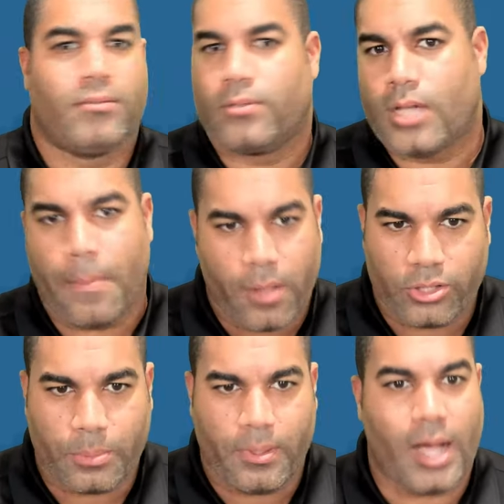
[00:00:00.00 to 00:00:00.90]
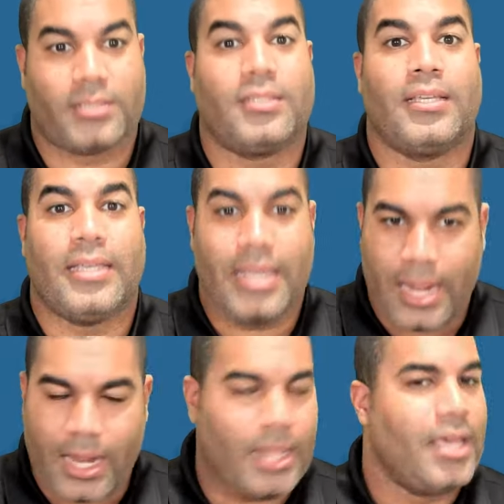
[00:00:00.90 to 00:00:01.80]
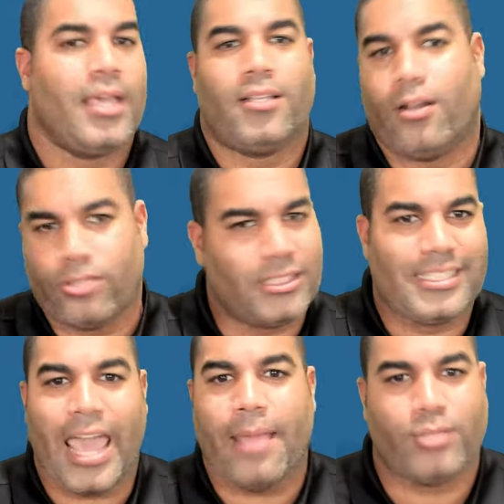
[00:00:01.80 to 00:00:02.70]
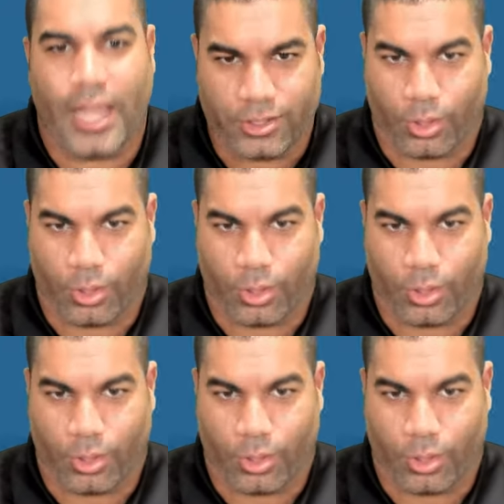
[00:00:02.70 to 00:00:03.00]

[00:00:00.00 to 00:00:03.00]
Couple hundred bucks, get in it, it's game changer.